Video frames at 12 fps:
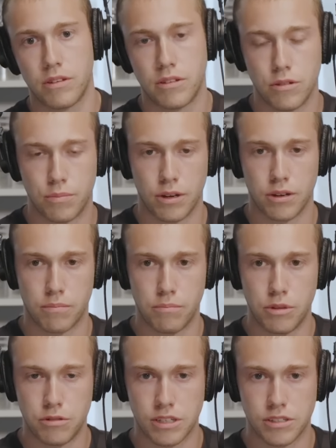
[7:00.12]

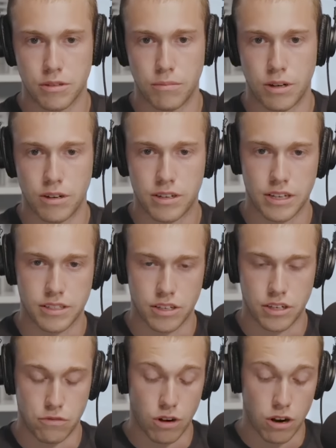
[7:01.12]
Musings on Markets, and
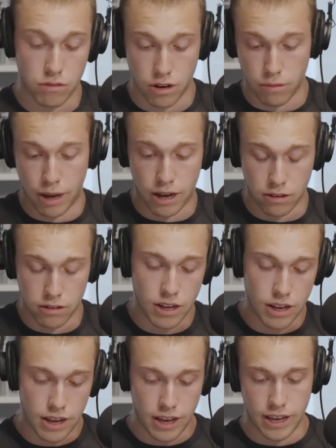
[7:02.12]
you wrote about
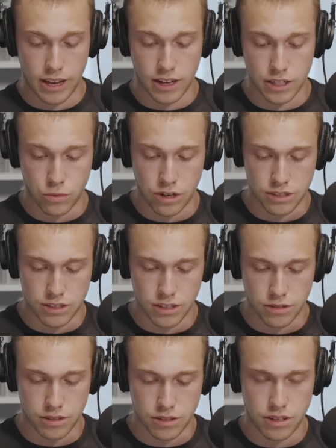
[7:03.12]
AI's winners and
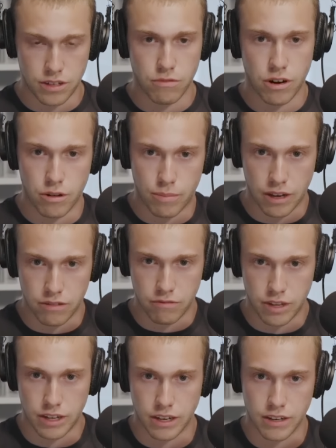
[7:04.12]
losers, and you wrote about
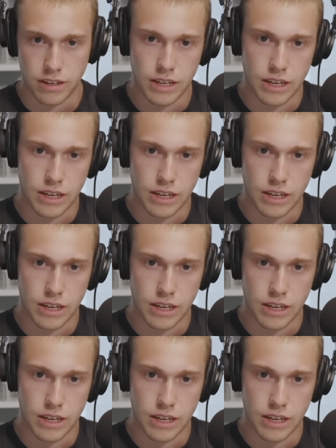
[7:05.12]
NVIDIA.